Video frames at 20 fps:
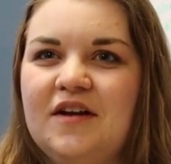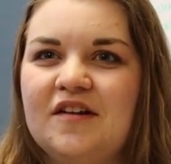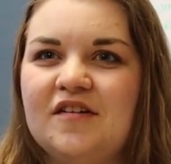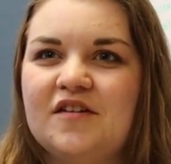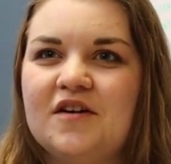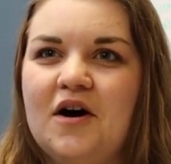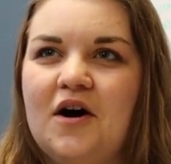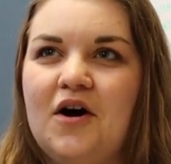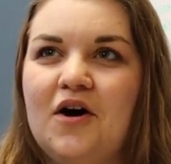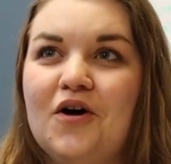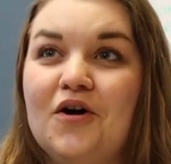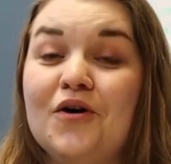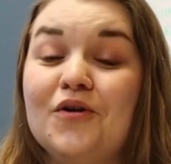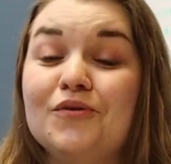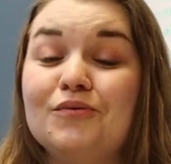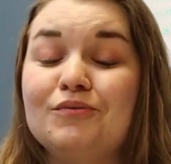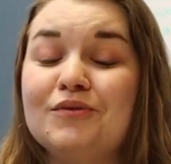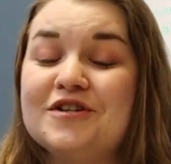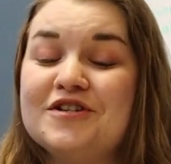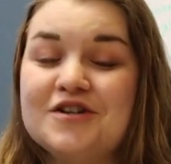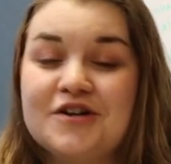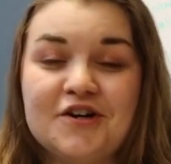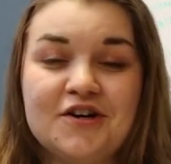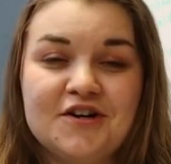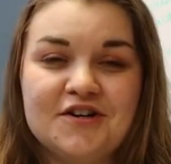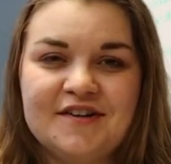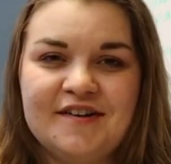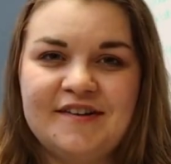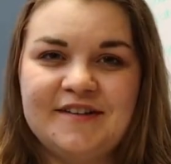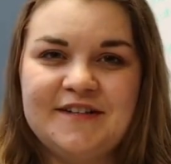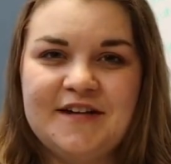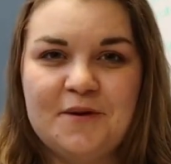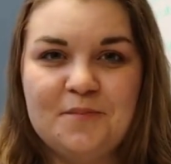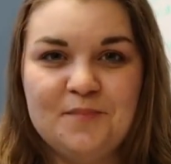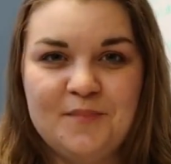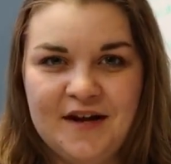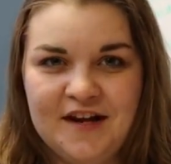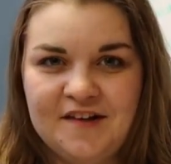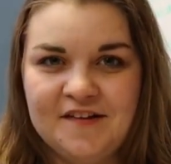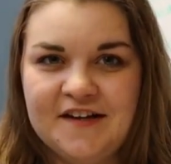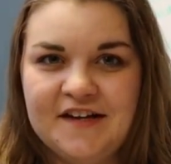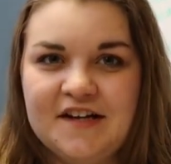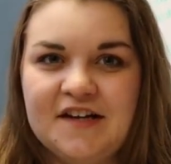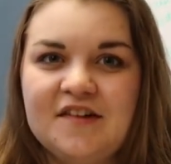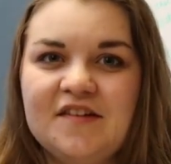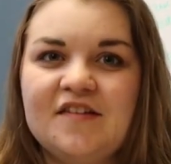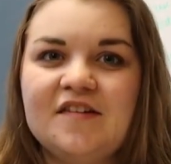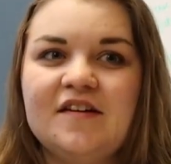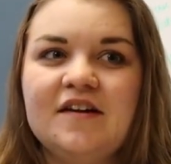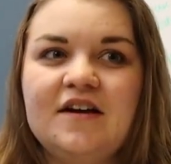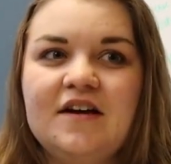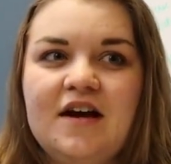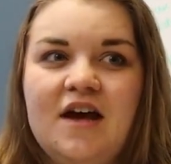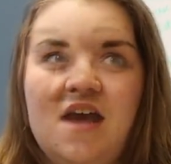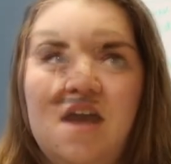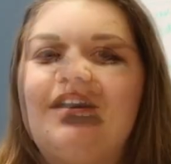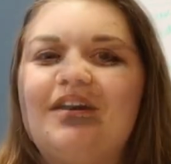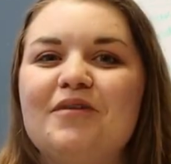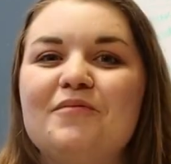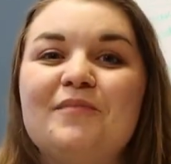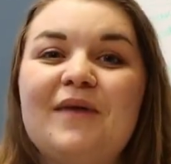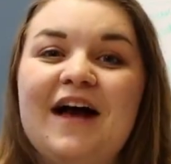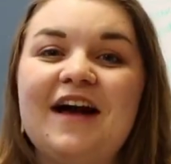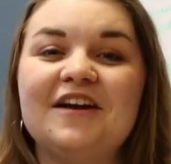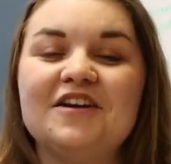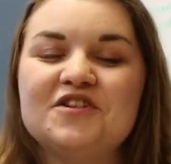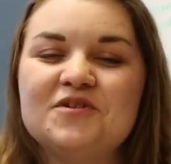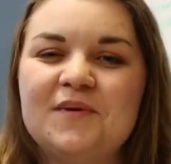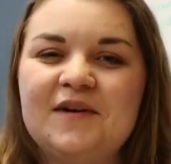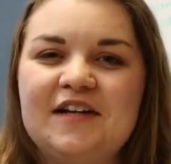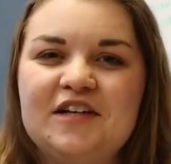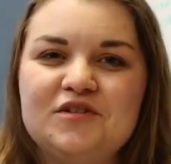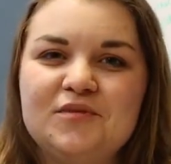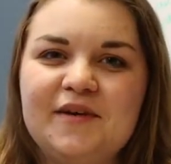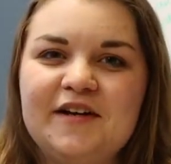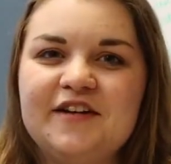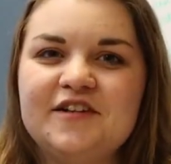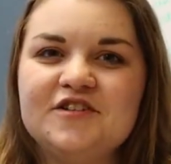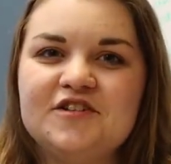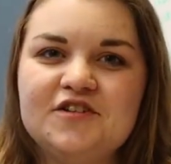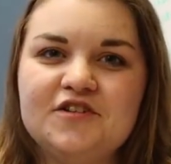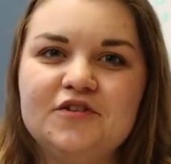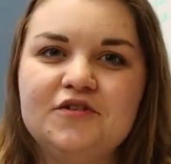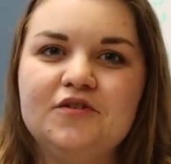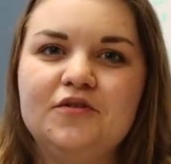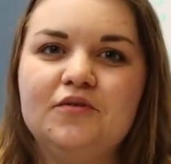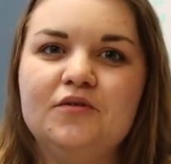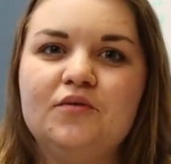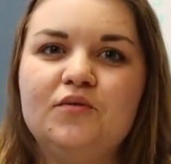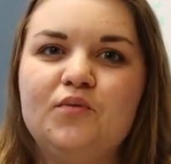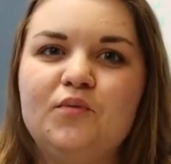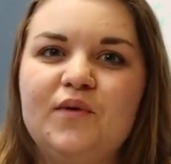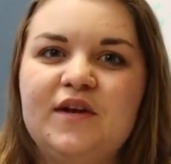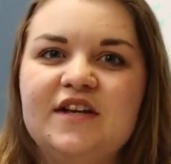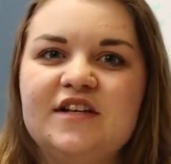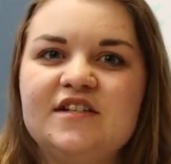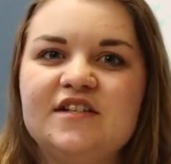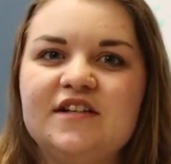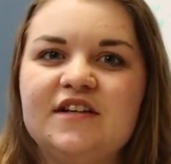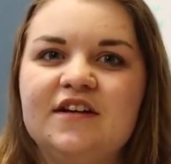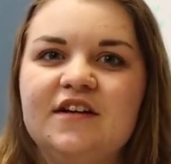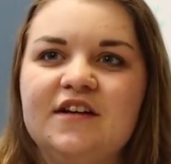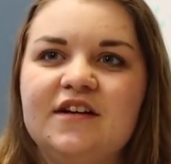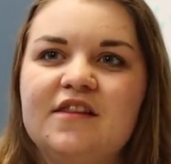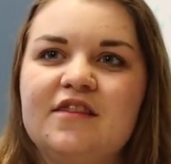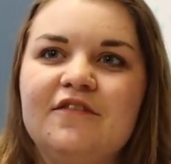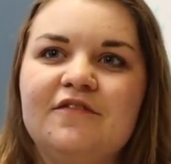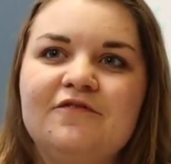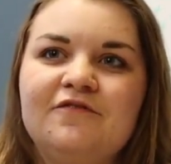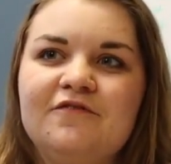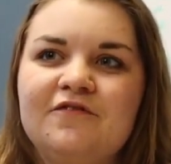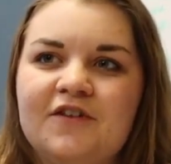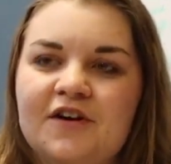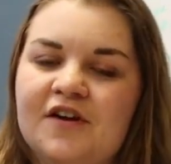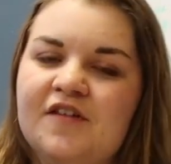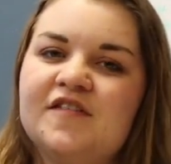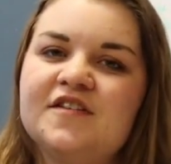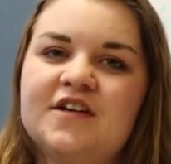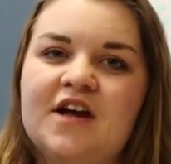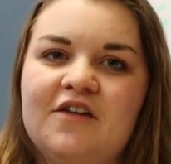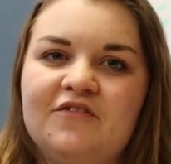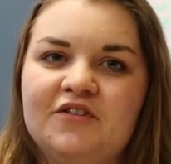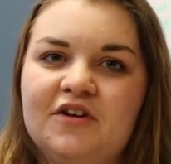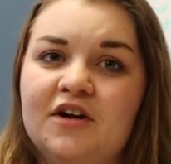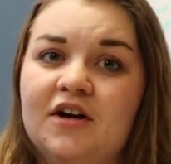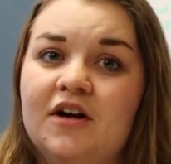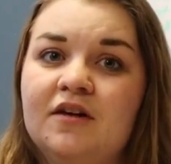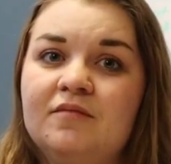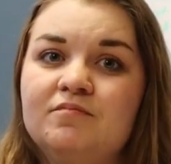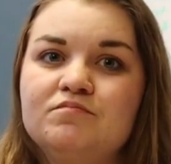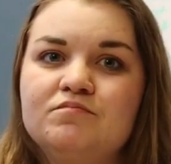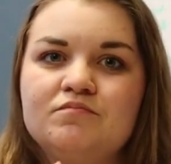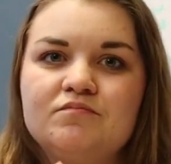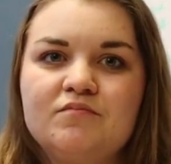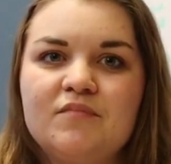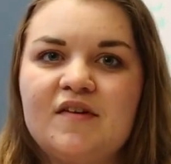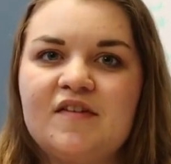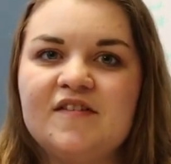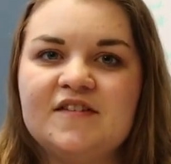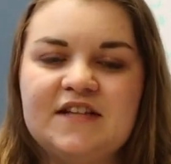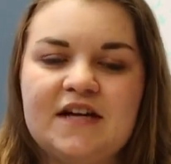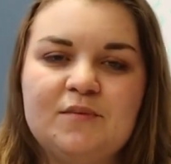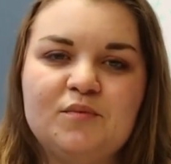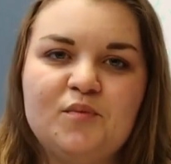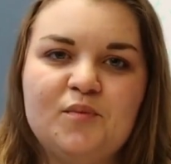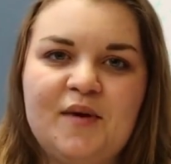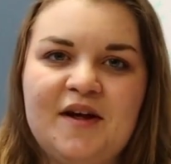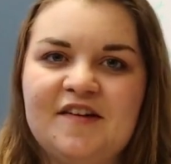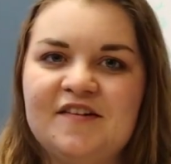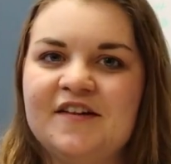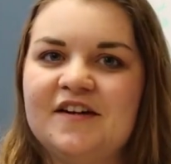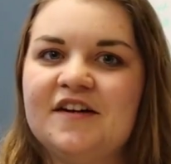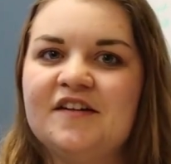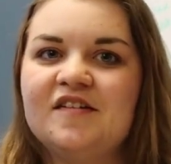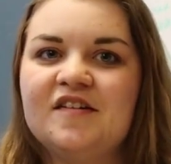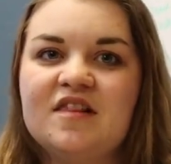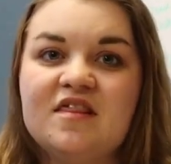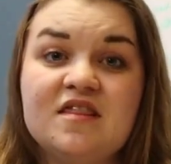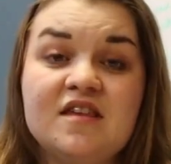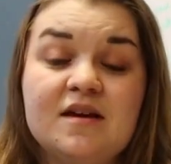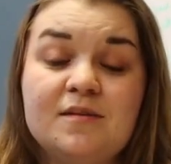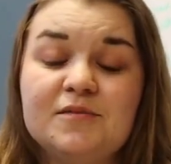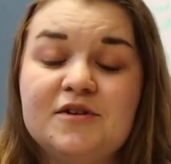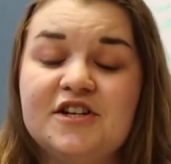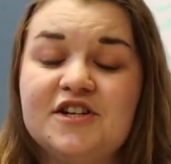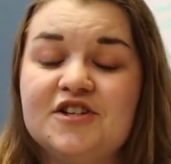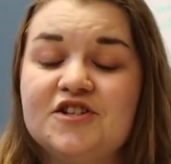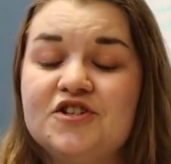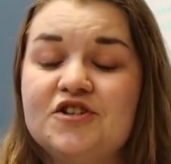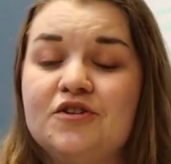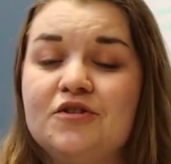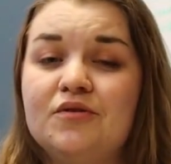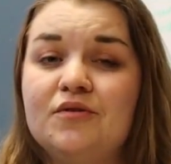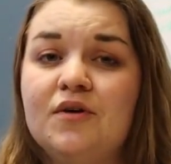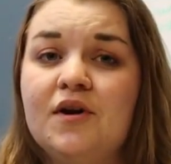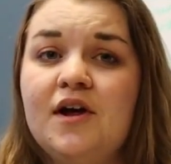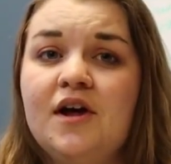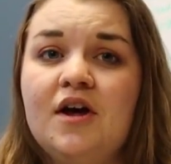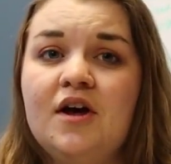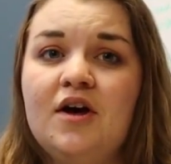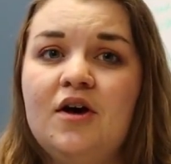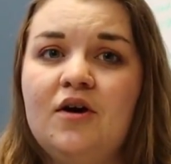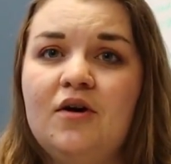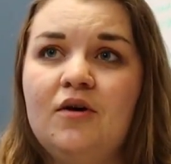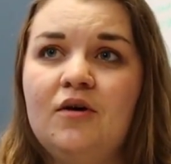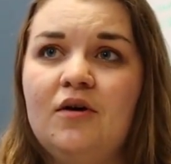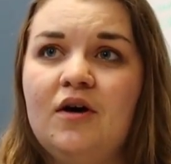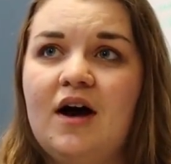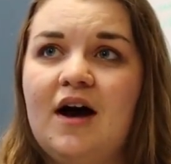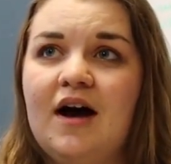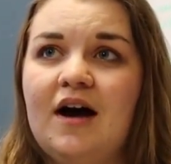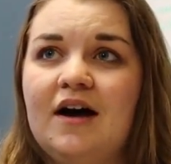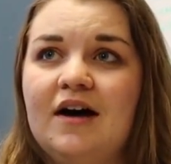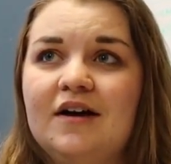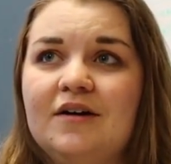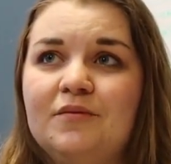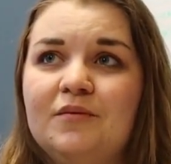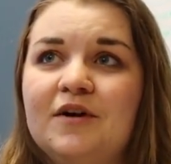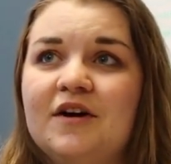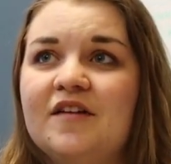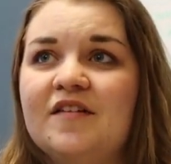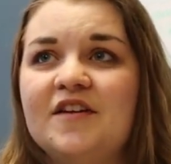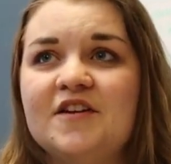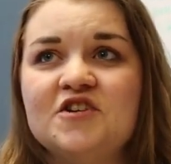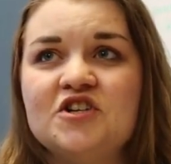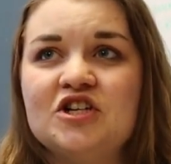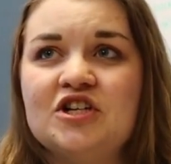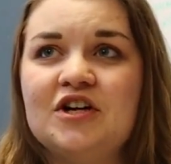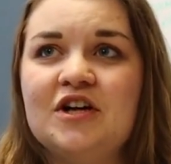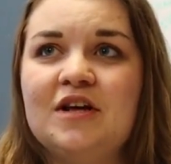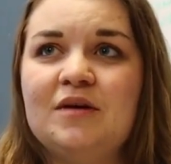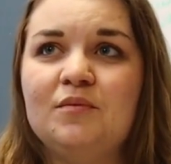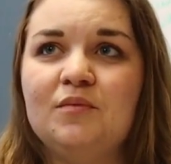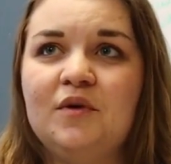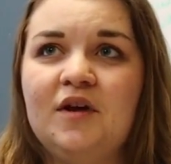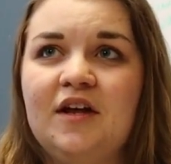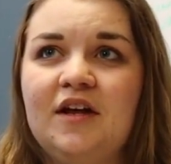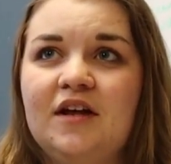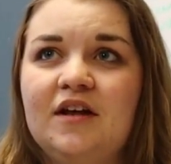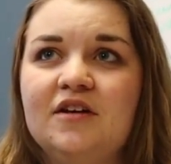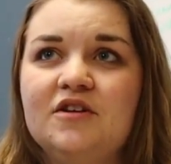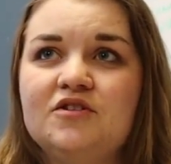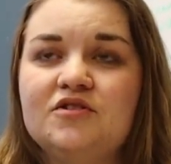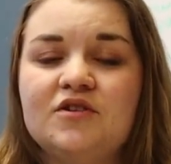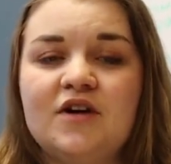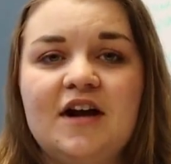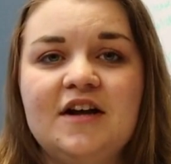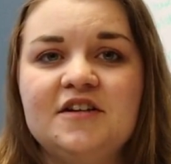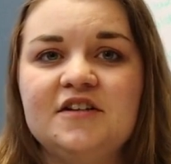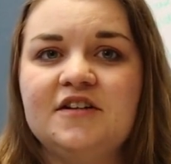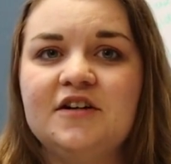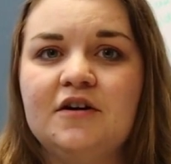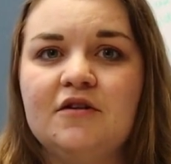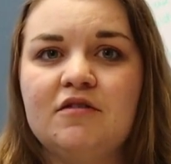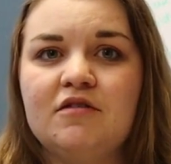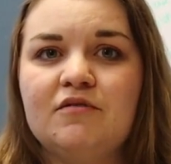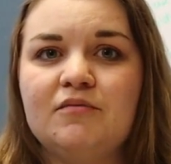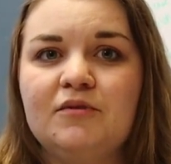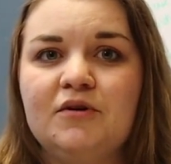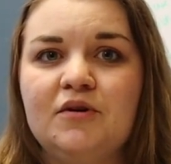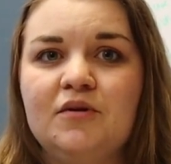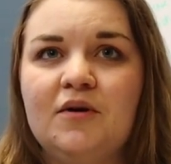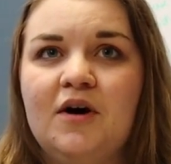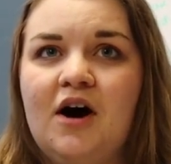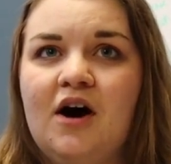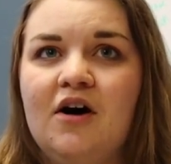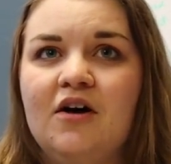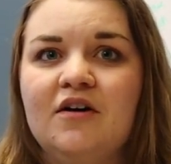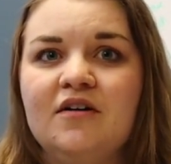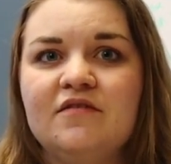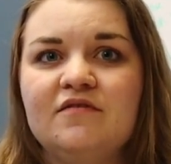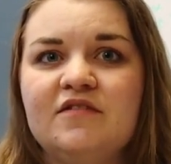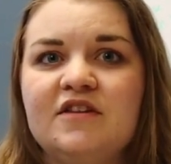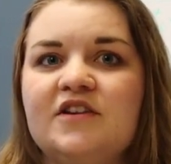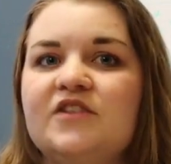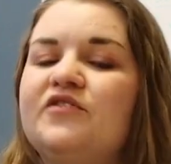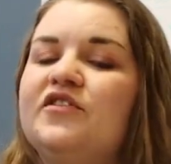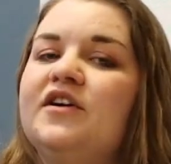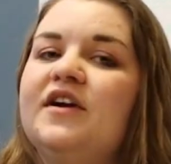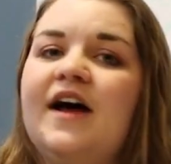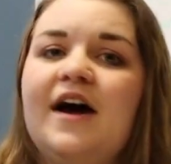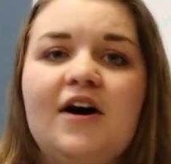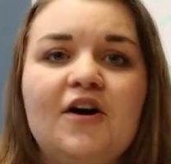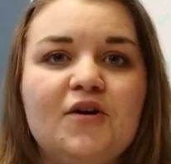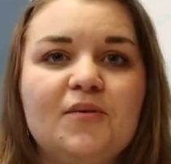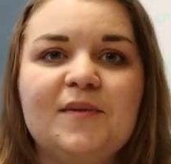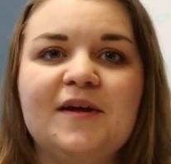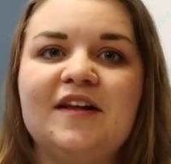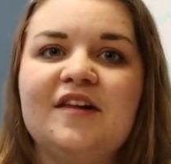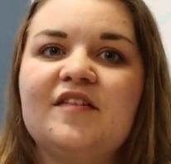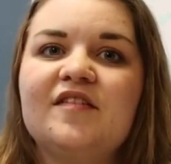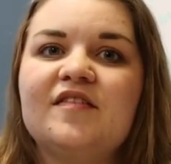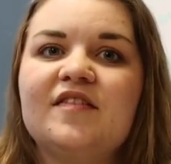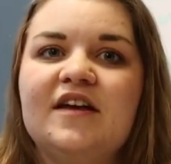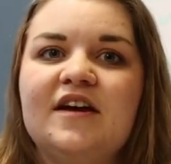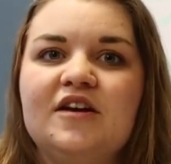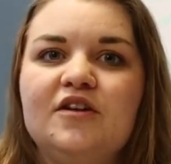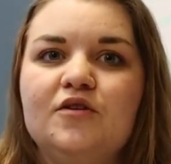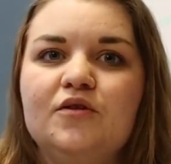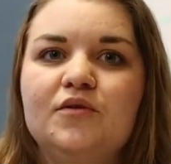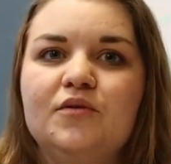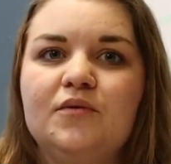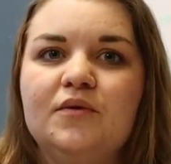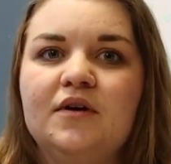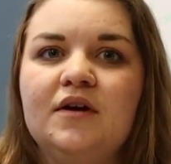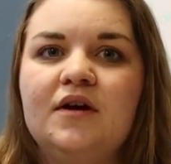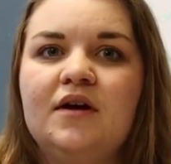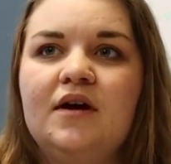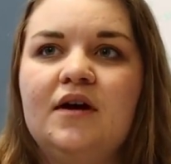is called Return to Stamp Basics. Back in 2022, we did the first ever Stamp Basics themed issue, where essentially we tried to go through all of the different elements that you